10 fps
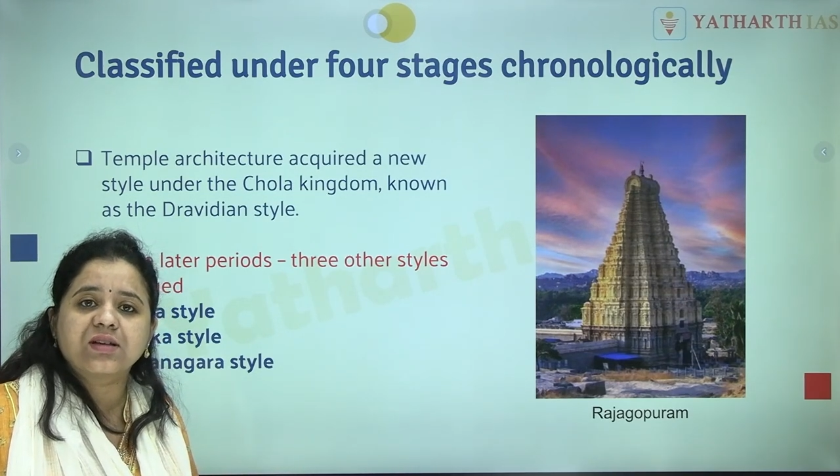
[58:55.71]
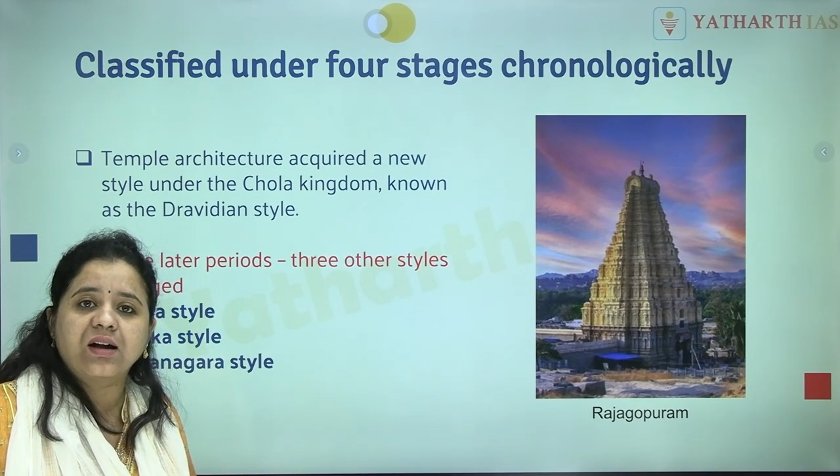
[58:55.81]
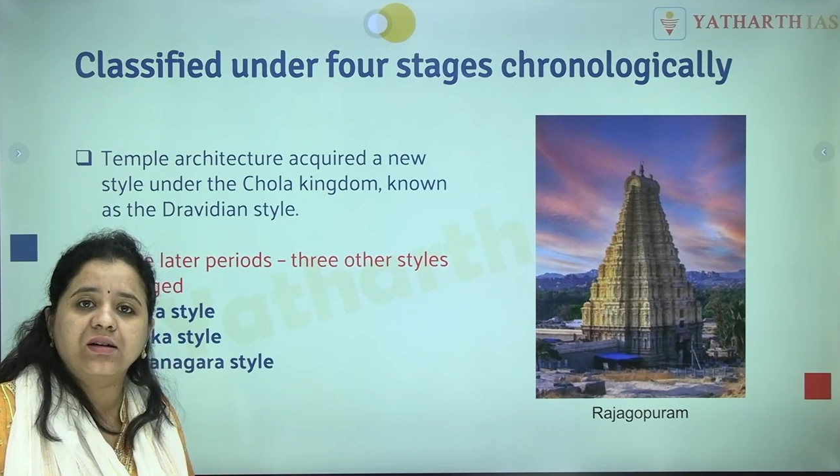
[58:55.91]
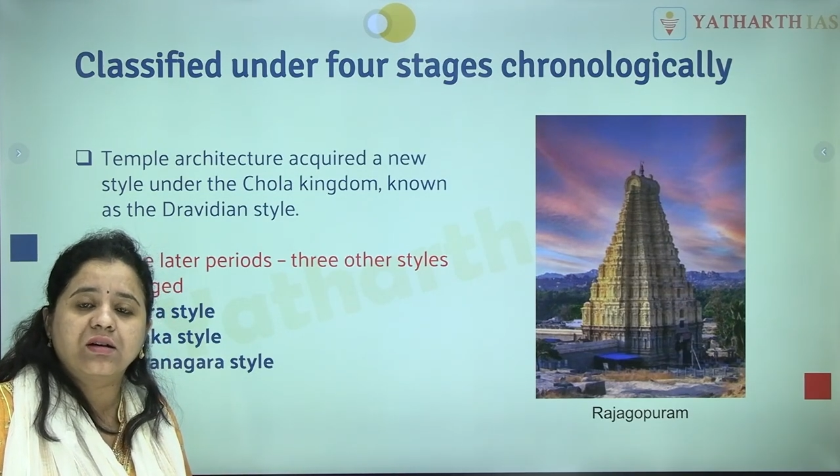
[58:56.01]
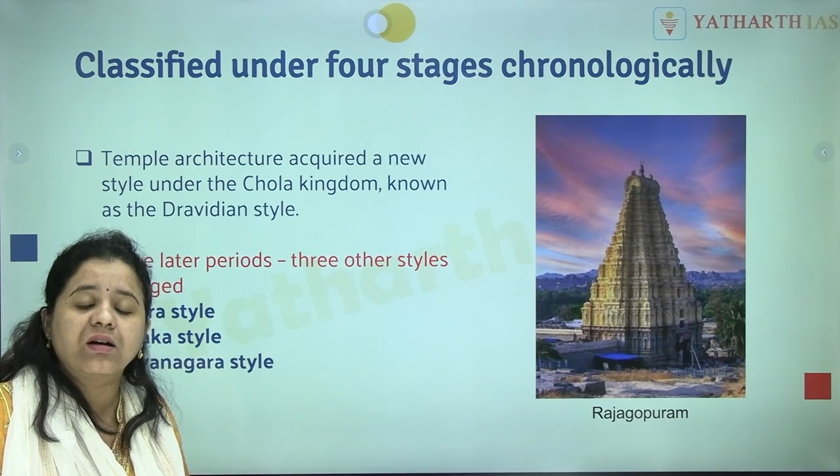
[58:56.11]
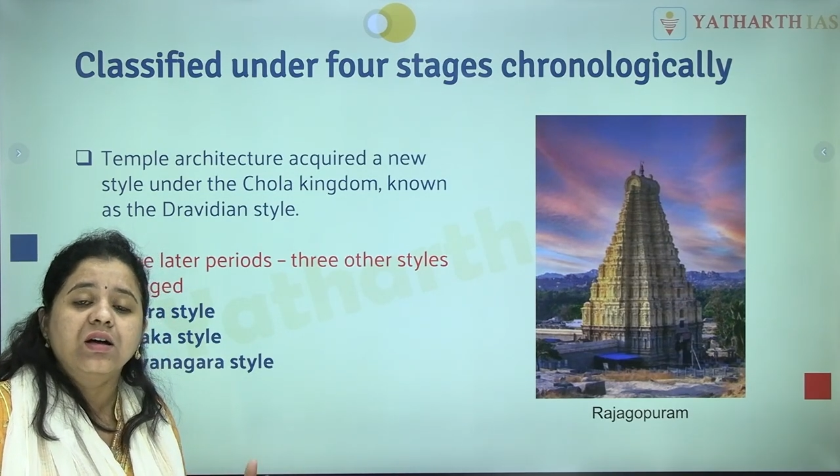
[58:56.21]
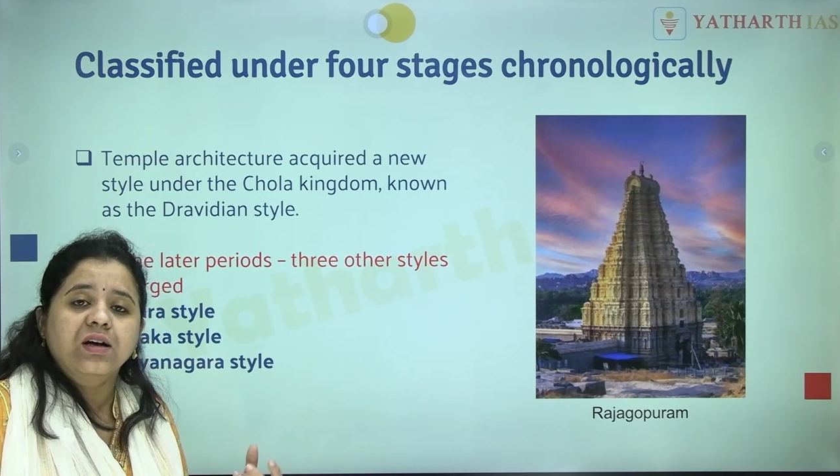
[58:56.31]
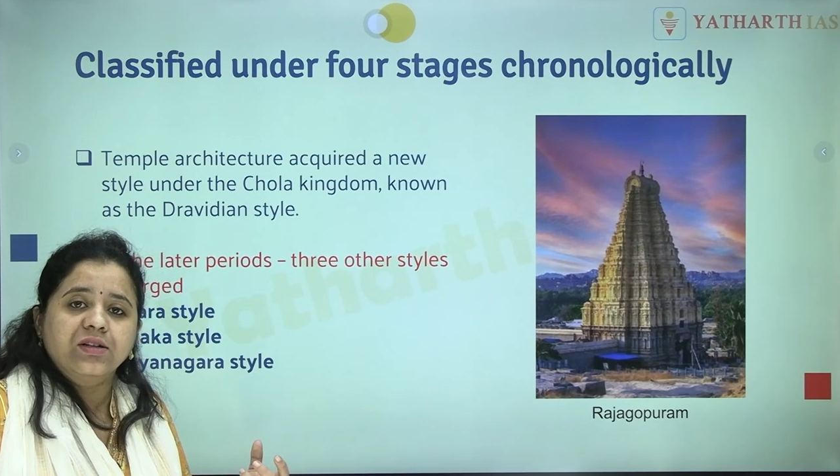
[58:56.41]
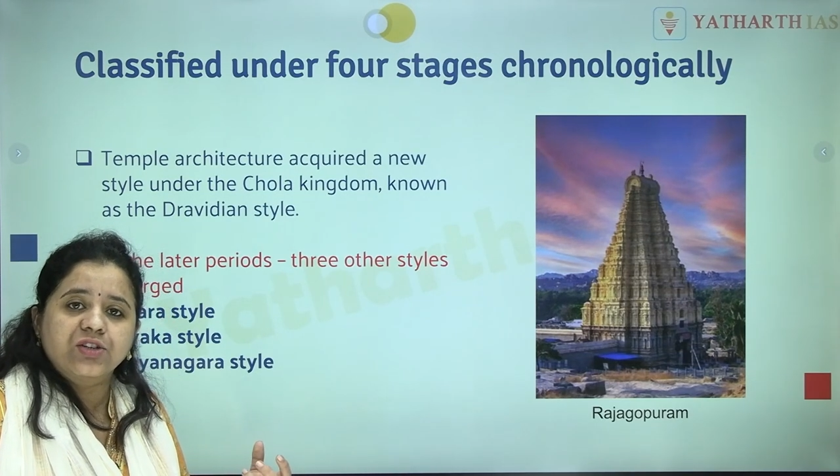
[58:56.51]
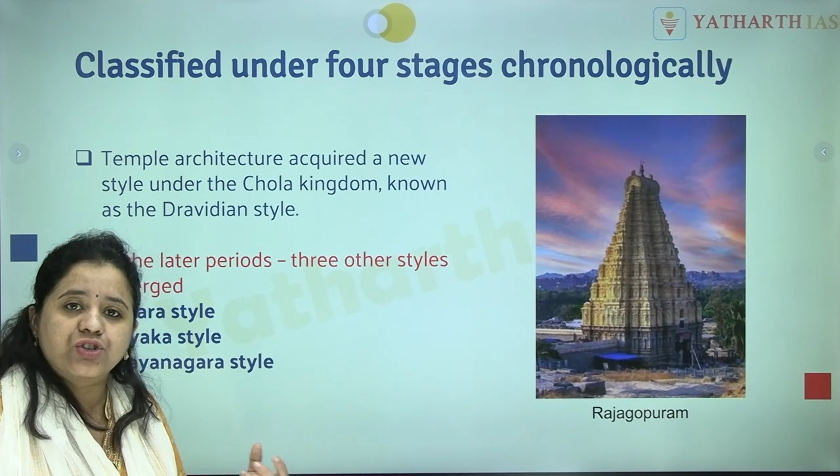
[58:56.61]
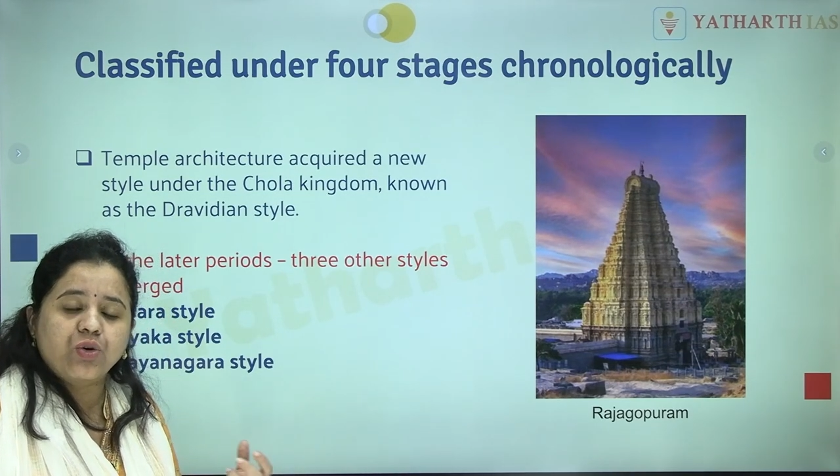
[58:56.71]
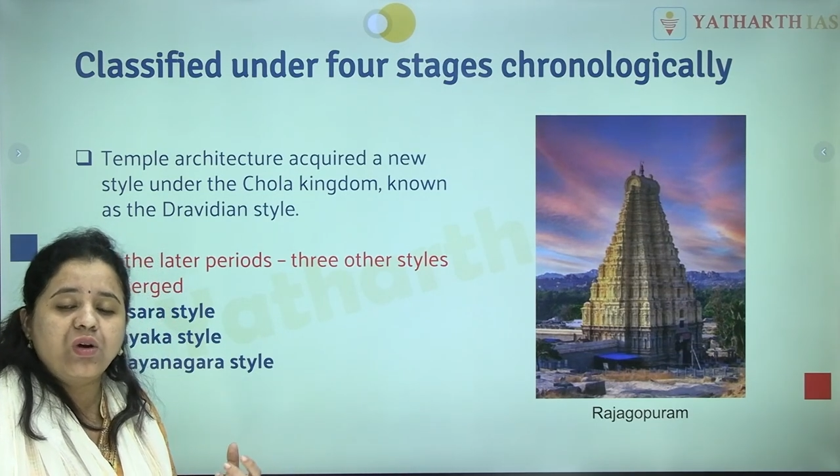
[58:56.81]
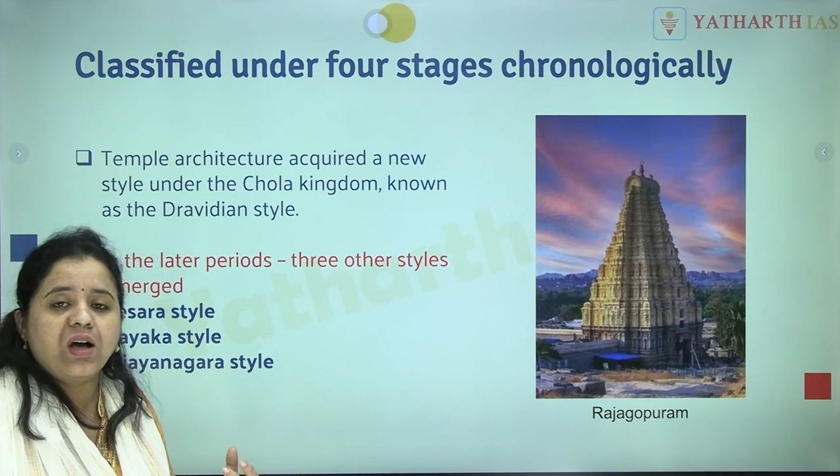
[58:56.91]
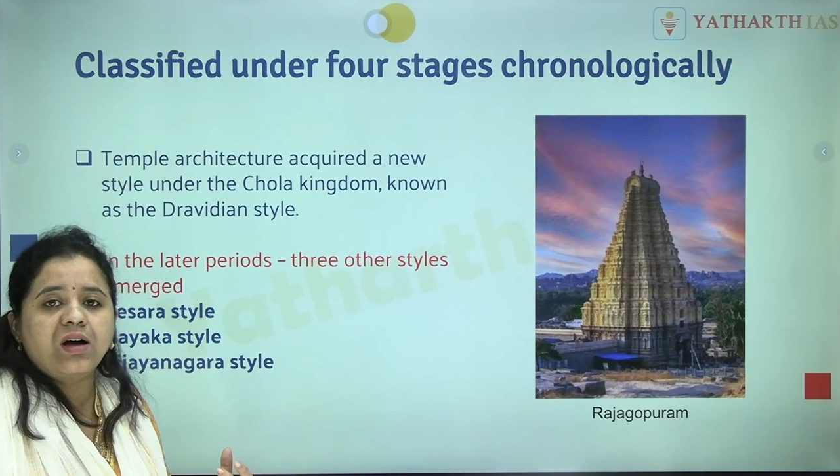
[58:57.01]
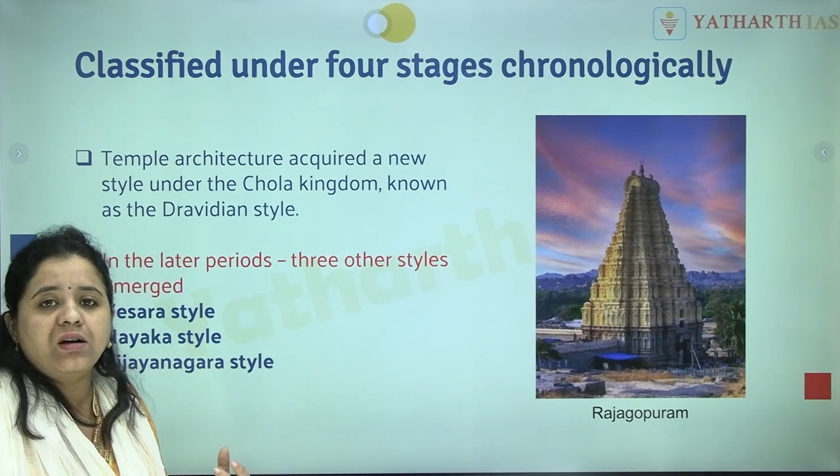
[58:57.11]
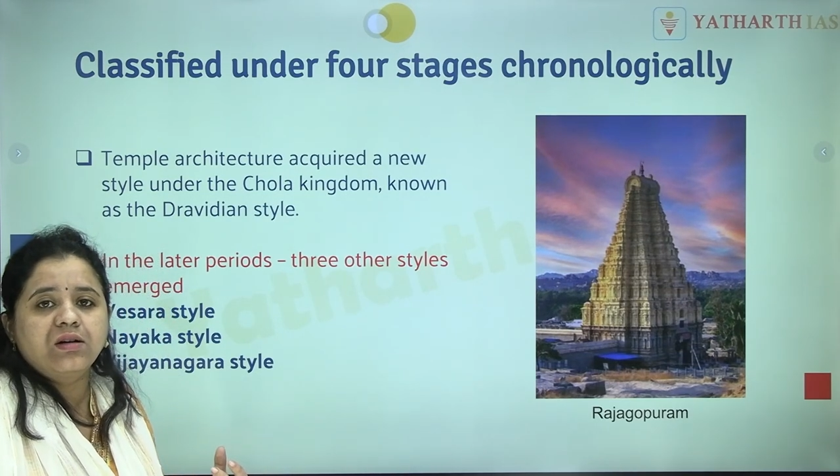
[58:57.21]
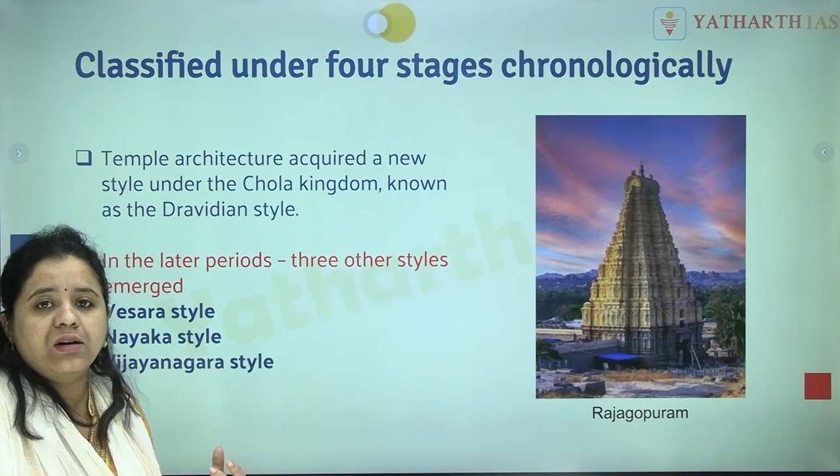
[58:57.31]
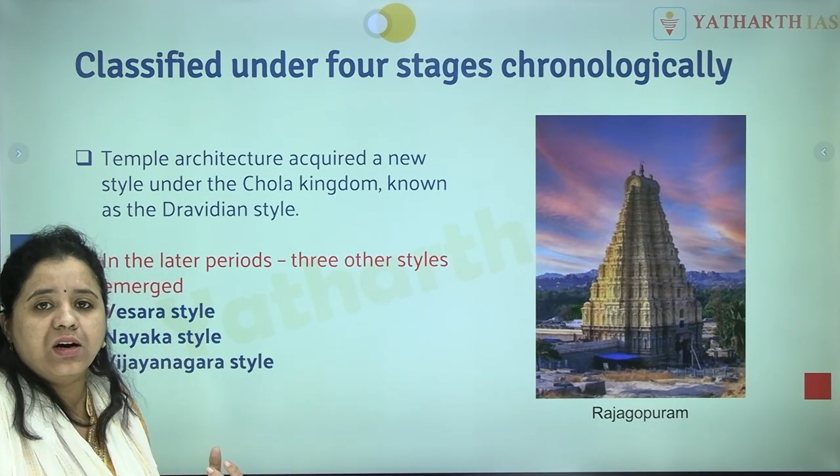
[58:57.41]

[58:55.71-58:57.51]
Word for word: under the Chola